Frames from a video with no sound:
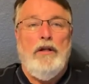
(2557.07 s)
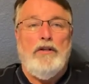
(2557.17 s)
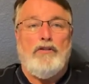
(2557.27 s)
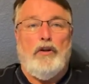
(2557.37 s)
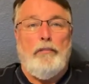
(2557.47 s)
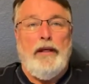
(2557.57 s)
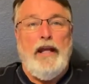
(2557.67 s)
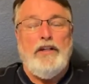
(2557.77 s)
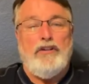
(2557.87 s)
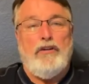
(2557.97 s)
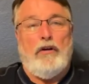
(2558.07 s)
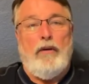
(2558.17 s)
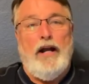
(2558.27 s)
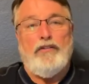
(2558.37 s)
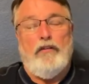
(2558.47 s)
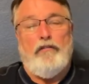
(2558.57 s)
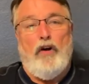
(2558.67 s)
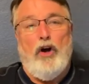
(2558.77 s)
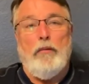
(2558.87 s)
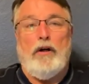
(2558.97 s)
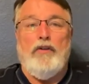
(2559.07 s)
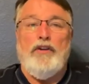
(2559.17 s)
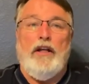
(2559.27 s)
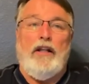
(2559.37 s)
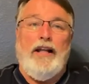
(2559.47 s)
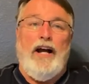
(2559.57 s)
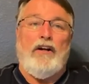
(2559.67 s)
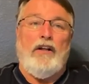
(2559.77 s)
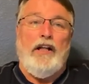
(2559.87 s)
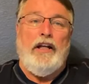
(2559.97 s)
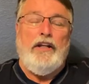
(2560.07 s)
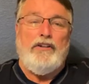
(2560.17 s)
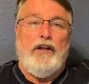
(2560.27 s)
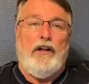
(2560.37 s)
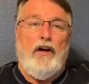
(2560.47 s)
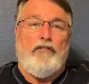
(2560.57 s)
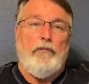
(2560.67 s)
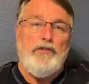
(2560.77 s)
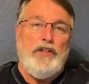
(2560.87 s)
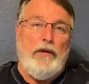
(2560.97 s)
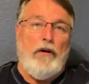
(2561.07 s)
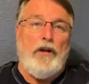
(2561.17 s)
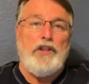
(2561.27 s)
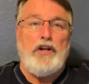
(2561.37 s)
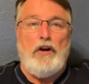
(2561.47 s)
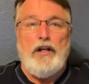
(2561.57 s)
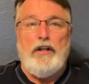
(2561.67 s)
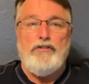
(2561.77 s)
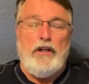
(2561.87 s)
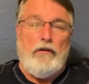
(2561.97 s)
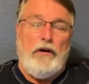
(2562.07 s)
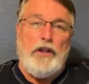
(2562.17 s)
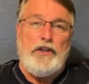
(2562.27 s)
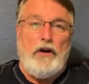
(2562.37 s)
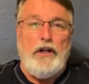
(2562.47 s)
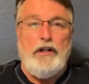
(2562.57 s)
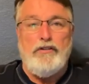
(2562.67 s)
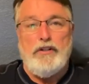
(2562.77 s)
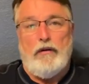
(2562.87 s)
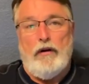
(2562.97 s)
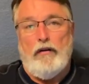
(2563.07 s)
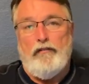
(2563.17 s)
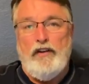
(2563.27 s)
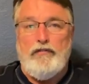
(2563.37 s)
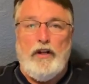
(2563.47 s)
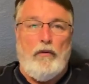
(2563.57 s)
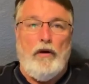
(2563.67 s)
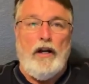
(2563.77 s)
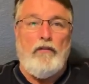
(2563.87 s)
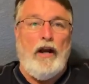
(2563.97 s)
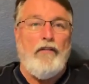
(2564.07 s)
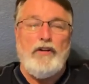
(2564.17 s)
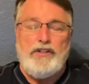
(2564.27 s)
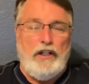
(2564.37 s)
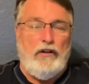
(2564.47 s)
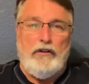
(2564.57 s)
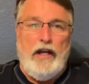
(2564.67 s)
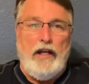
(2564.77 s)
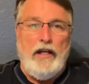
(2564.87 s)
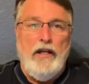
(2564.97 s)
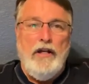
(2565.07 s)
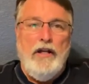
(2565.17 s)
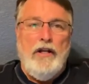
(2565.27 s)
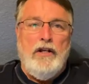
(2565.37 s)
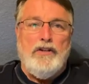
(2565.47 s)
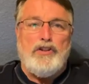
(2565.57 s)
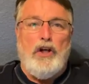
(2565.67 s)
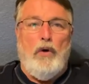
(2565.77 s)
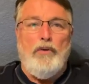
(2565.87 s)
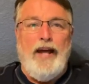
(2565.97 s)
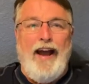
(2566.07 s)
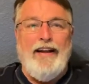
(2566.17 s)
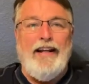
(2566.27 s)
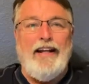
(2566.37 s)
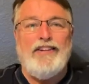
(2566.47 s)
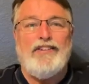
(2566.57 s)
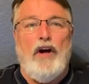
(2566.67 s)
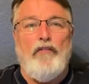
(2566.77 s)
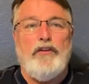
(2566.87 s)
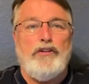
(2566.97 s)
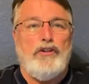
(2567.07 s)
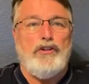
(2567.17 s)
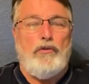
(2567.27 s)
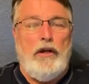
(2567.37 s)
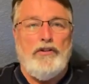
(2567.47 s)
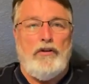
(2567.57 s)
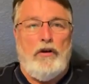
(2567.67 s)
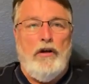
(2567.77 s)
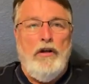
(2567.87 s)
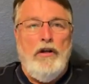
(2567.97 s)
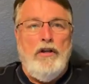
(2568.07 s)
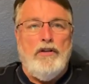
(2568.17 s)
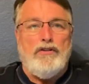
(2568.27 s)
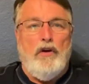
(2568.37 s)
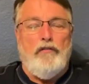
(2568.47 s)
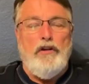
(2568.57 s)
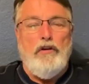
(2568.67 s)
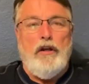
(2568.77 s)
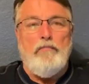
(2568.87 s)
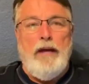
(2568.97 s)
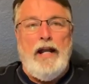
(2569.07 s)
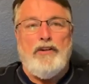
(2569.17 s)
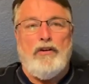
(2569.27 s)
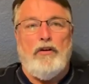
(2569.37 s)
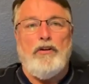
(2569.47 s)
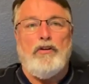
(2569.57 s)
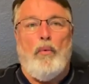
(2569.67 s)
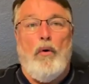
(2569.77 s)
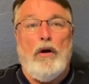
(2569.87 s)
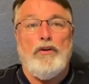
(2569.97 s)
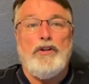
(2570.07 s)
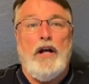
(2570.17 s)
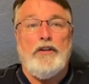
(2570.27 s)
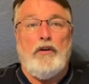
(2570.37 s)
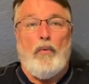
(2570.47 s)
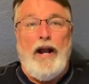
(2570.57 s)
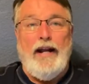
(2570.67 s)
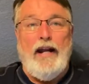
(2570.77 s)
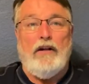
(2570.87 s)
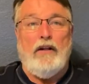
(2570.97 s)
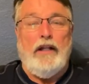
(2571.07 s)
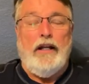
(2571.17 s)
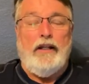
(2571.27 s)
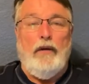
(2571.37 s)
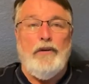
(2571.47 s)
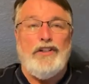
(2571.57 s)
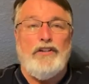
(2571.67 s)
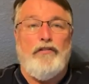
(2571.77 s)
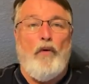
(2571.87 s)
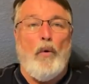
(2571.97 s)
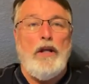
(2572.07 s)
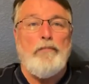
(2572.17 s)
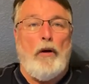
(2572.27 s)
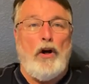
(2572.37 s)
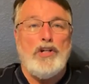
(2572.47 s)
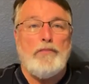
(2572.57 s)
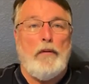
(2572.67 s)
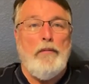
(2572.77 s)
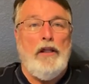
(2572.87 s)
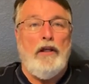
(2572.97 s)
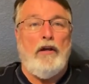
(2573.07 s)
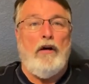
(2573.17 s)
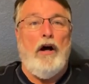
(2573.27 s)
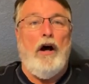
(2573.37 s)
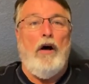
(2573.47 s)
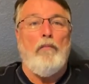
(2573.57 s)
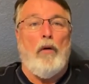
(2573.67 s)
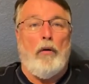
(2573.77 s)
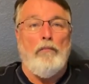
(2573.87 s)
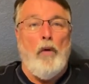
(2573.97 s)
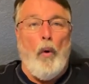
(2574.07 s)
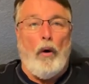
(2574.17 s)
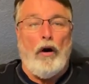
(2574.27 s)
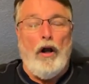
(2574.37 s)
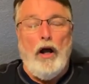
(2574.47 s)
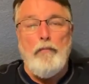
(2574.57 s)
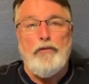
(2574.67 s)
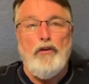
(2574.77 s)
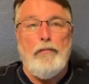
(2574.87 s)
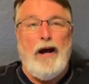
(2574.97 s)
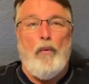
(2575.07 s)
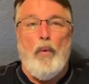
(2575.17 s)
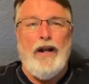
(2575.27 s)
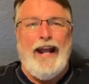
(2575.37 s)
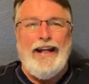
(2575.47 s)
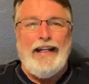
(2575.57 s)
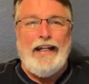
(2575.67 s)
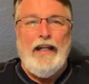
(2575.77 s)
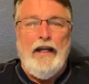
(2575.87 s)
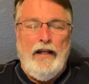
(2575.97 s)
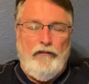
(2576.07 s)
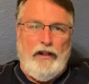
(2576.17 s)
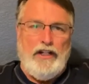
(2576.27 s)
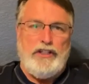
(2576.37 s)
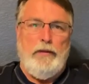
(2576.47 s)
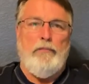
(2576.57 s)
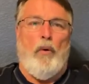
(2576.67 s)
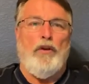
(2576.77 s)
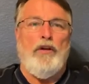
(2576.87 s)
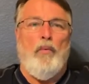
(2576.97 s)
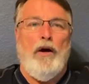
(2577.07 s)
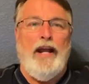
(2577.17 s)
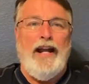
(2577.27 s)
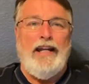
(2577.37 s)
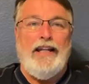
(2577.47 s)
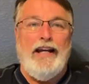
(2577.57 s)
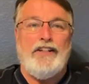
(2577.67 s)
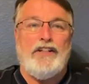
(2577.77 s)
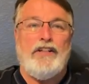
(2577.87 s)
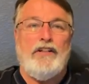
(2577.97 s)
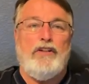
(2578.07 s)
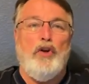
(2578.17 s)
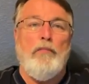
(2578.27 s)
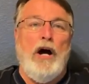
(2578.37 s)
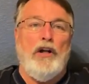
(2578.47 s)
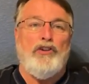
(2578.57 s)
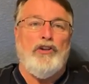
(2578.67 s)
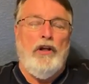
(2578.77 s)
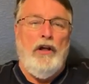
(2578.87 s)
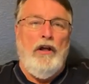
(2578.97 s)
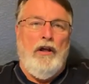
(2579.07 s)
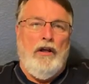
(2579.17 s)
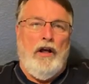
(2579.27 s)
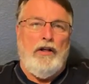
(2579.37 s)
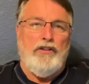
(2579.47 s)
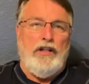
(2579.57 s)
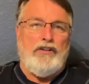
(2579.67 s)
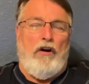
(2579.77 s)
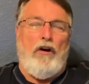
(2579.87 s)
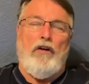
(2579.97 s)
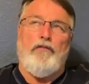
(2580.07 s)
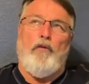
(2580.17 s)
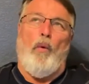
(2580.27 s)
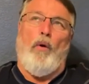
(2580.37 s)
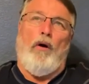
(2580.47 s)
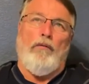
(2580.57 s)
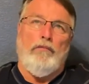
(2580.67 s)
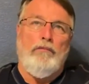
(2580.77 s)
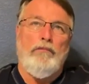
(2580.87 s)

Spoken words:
So the pH is going to rise and fall because the alkalinity is going to go from 0 to 30 to 0 to 30 to 0 to 50 or whatever every single day. So that in itself is a stressor. So if you can make sure that the water's got the right alkalinity, which is 40 parts per million or more up to about 180. If it gets to be more than 180, that's too much. It's hard for